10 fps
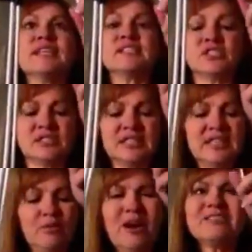It is just a
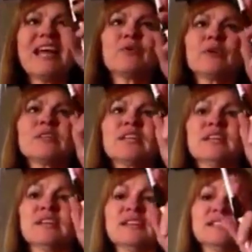little, well, not
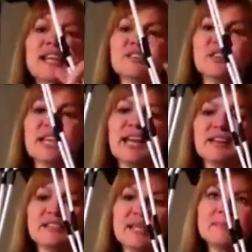really. It's actually kind
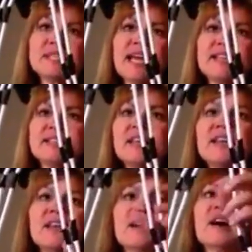of the same size.
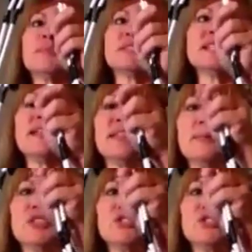It's not that